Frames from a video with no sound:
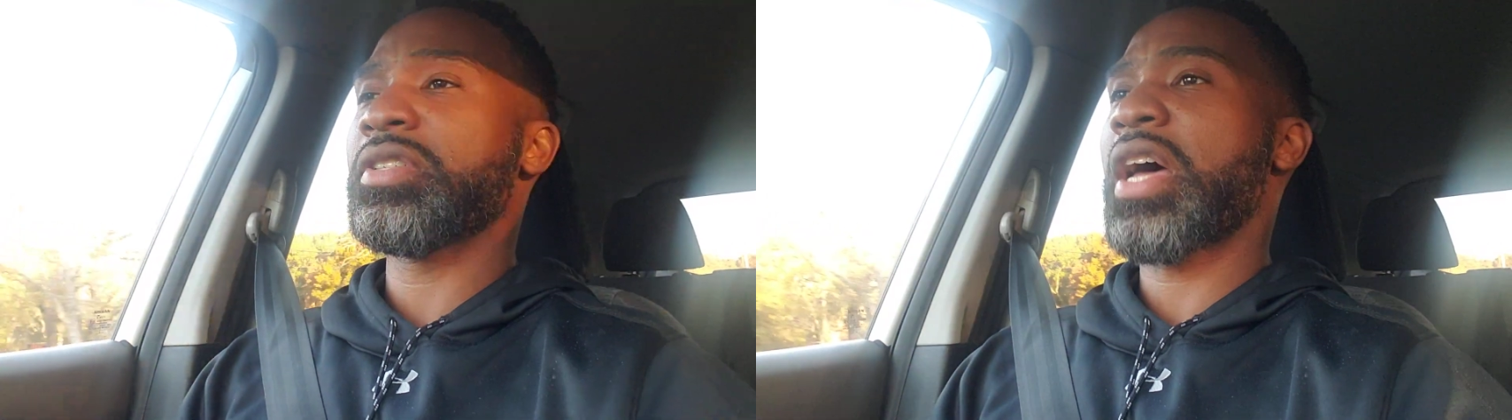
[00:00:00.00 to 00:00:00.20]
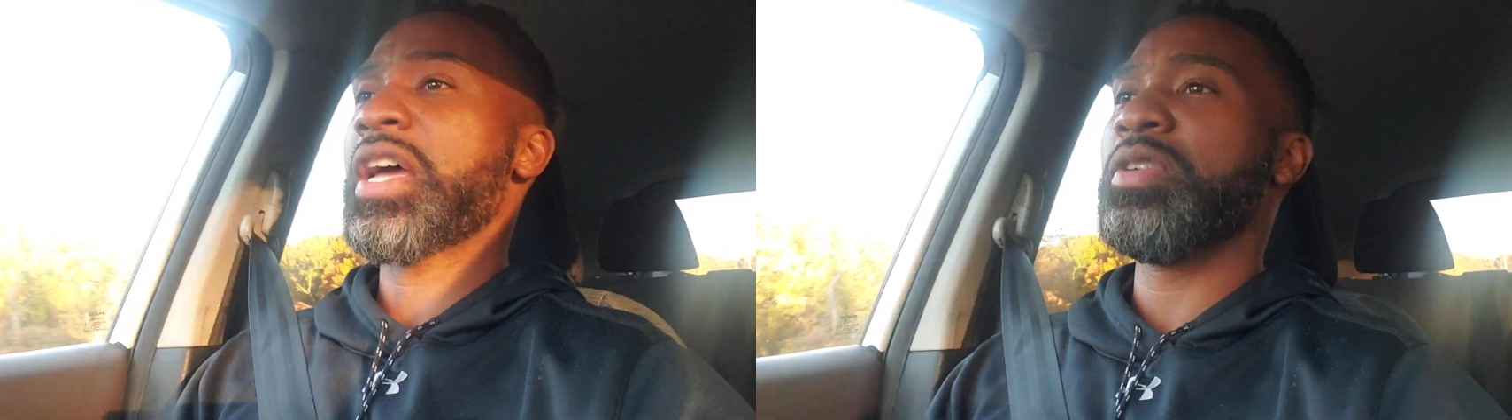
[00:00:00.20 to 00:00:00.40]

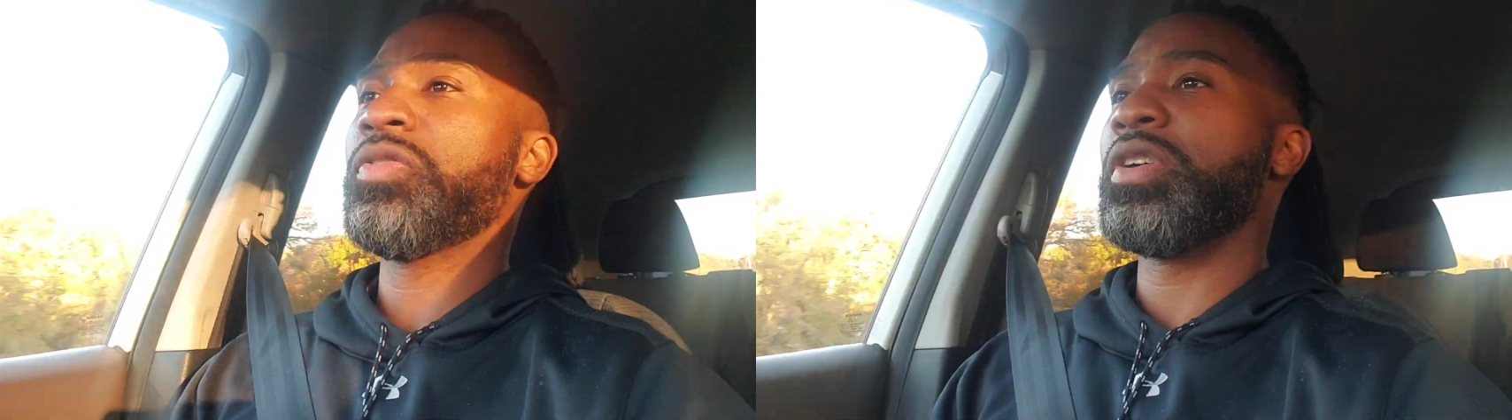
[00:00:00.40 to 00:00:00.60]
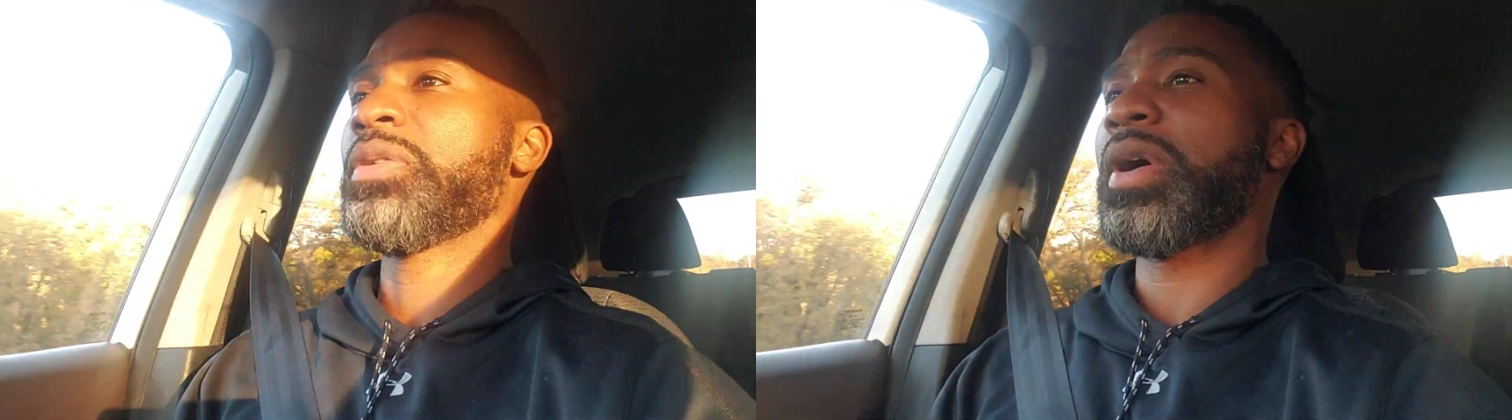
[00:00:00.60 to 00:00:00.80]
to how you
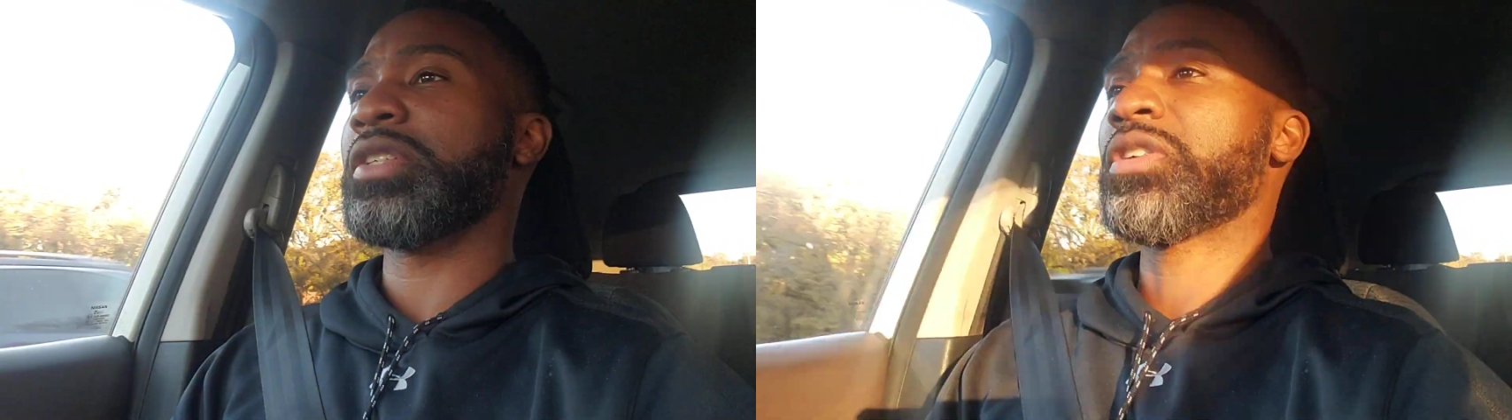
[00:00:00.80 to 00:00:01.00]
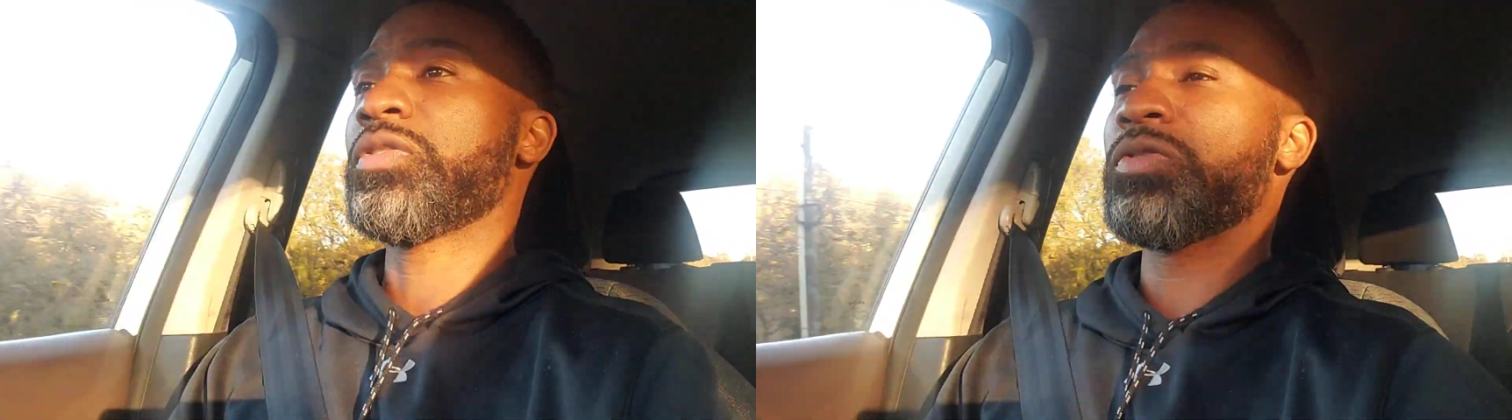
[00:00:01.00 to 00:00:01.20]
feel
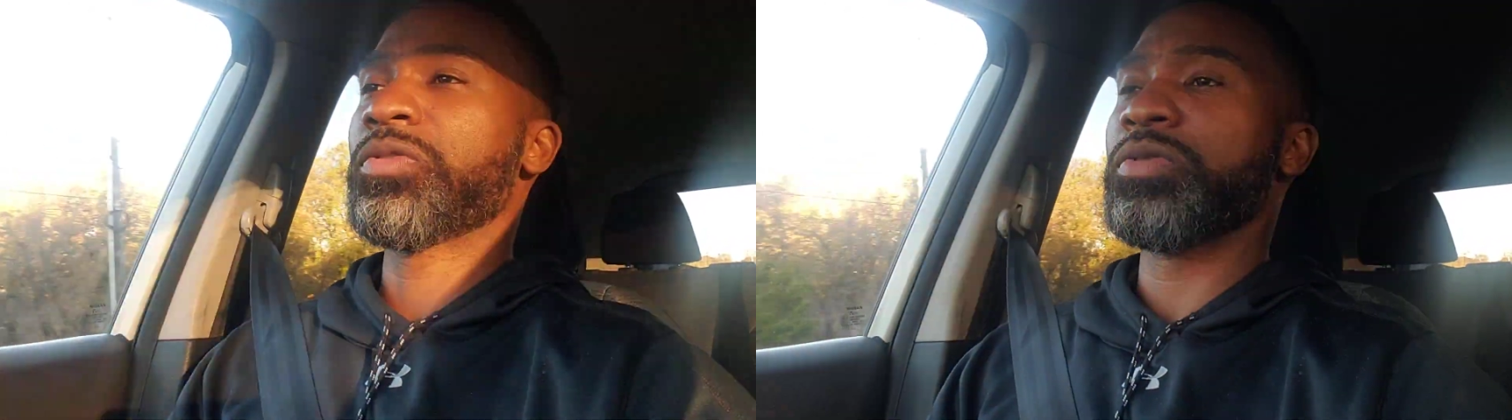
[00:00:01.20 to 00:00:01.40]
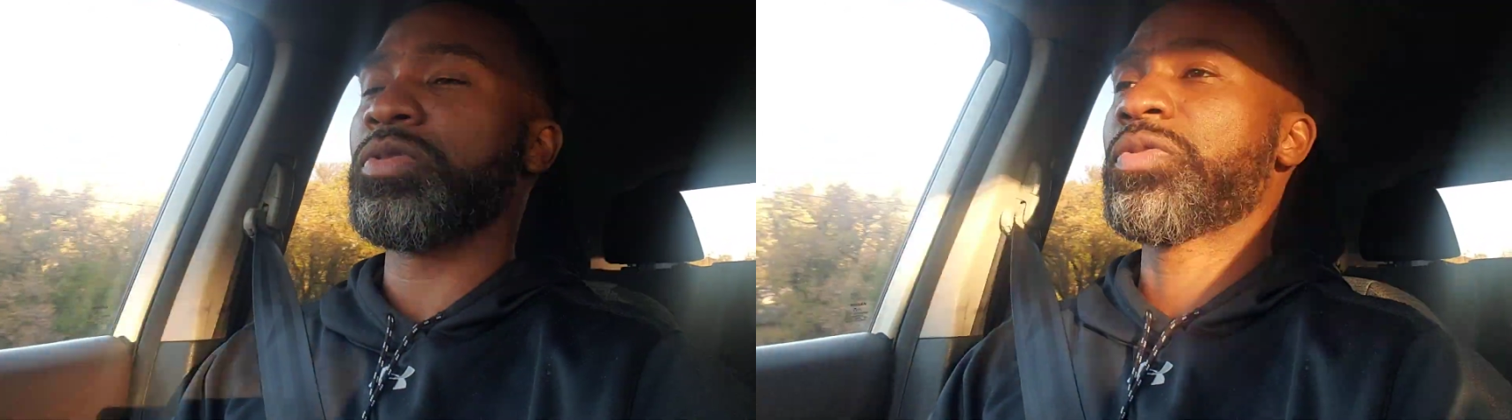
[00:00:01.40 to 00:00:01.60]
about your
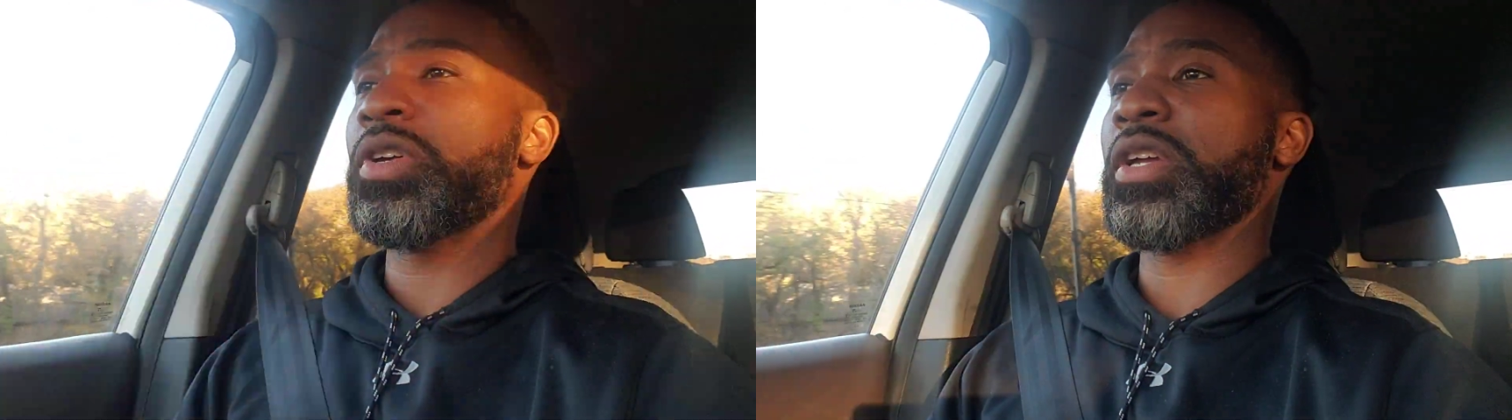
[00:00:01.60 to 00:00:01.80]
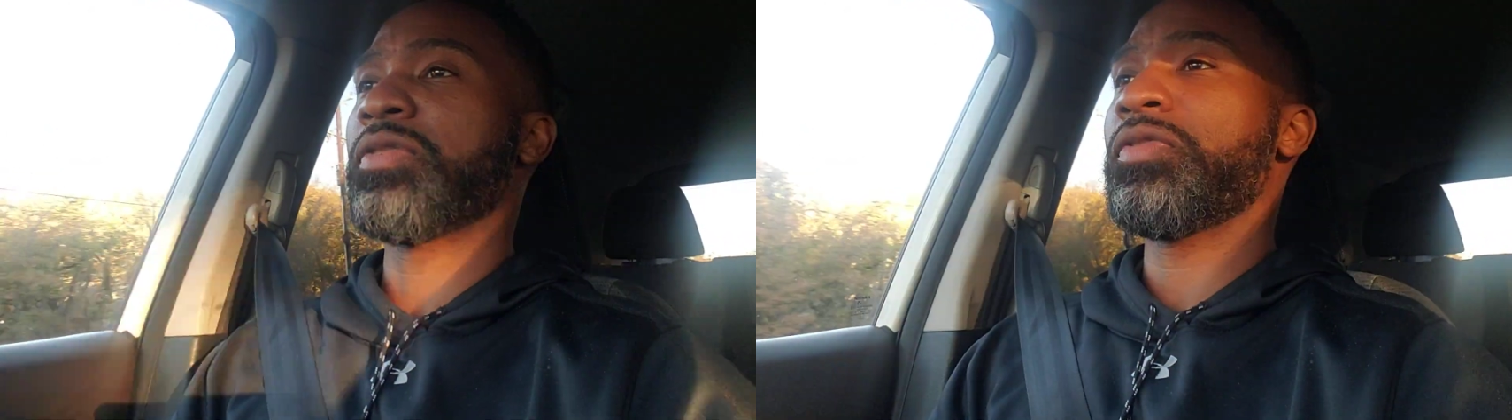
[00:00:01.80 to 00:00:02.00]

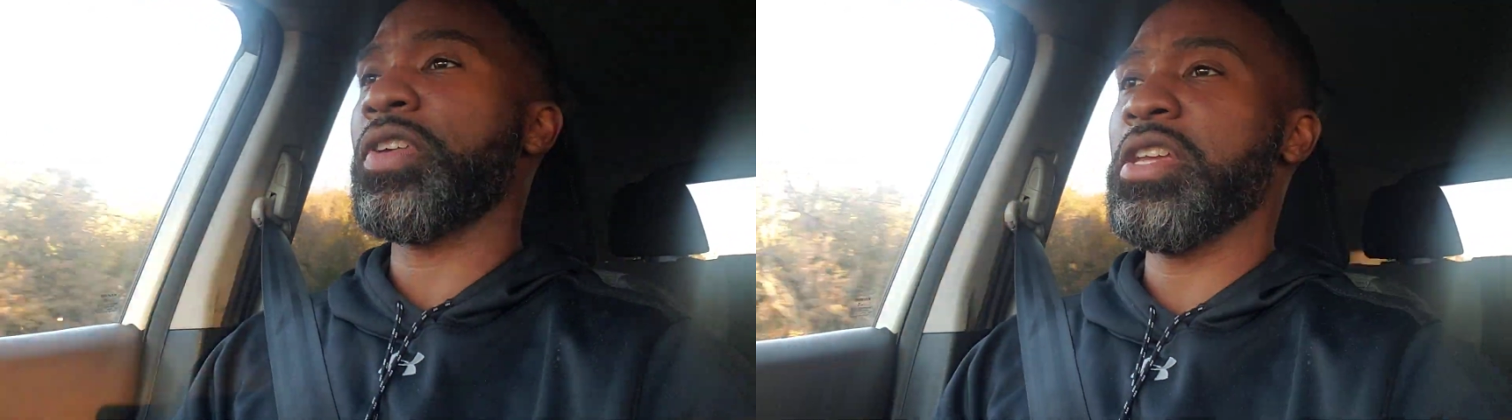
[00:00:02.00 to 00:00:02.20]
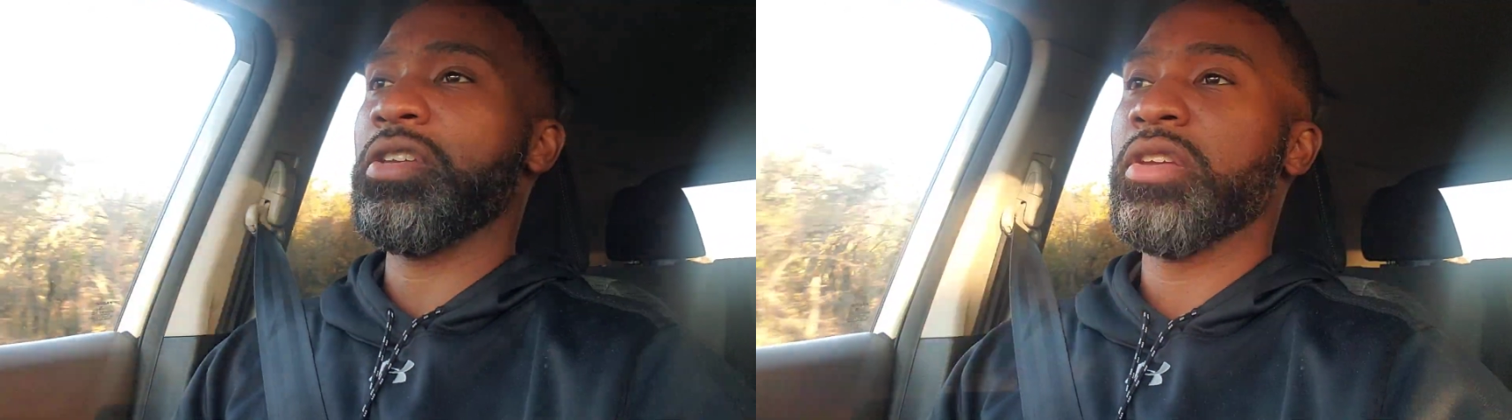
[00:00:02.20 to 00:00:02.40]
freaking feet.